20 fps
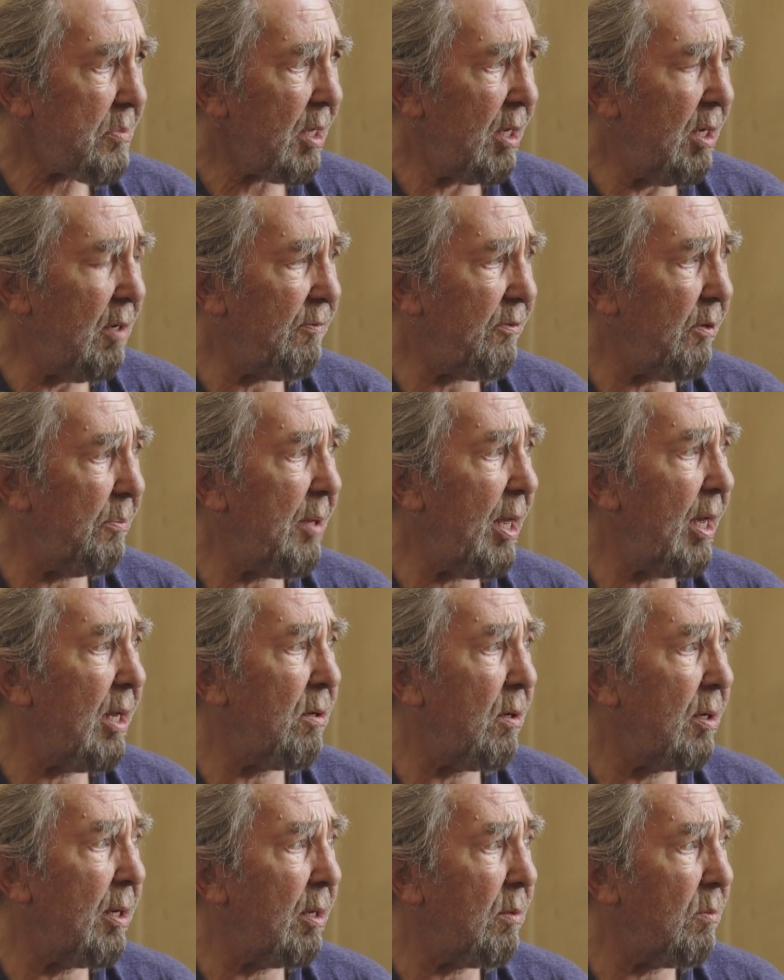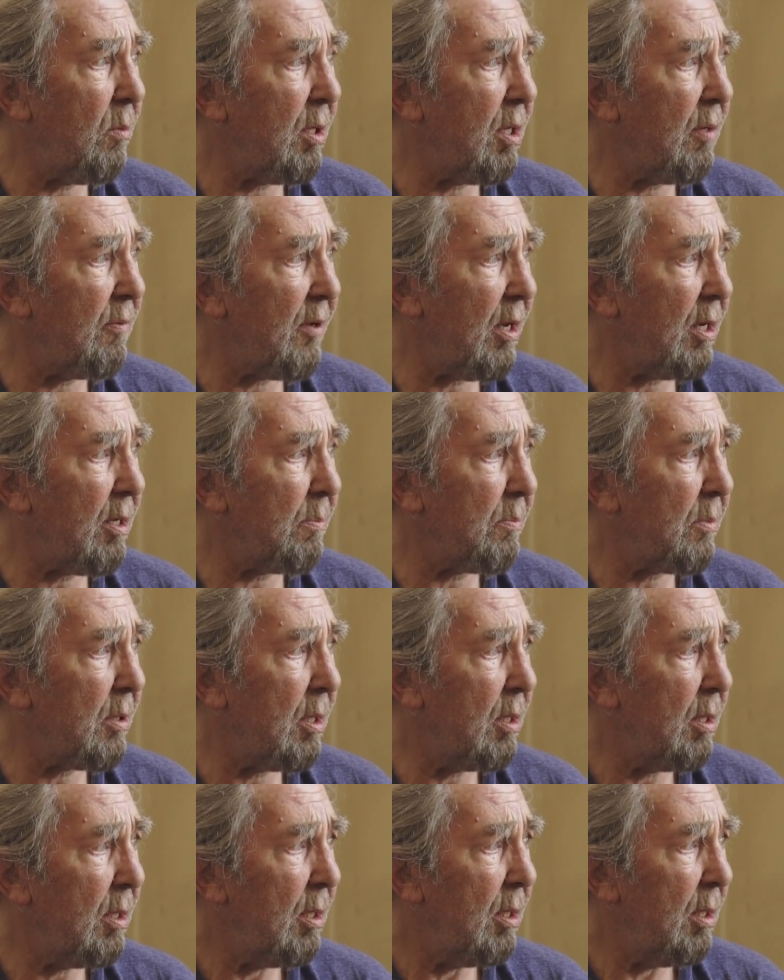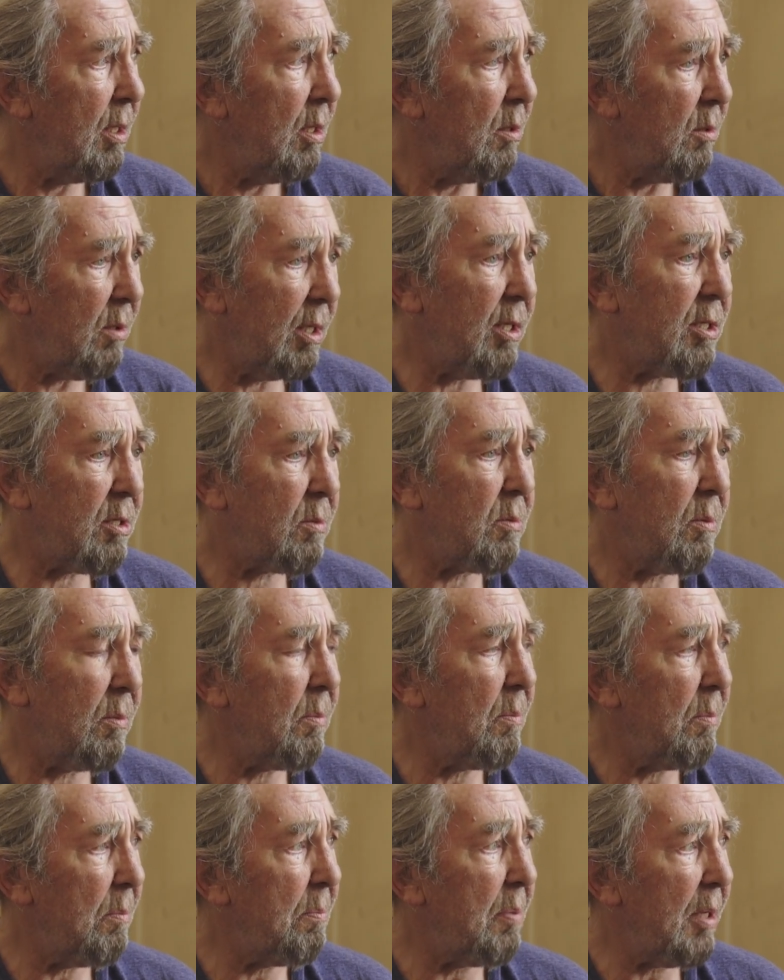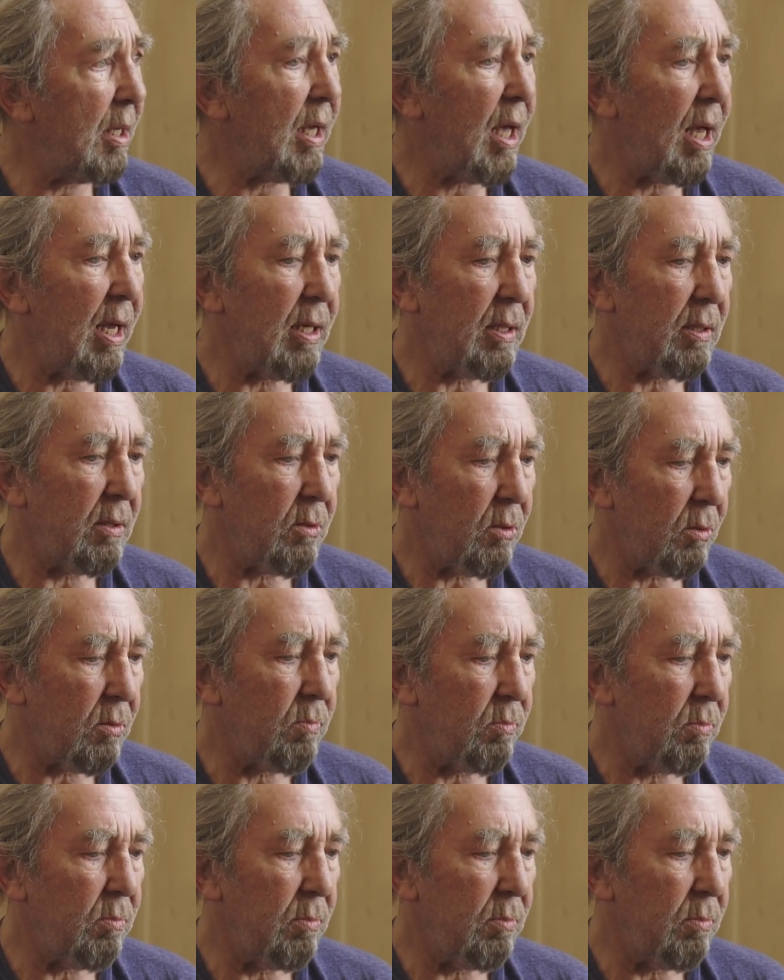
And from then on in, we developed. This began to.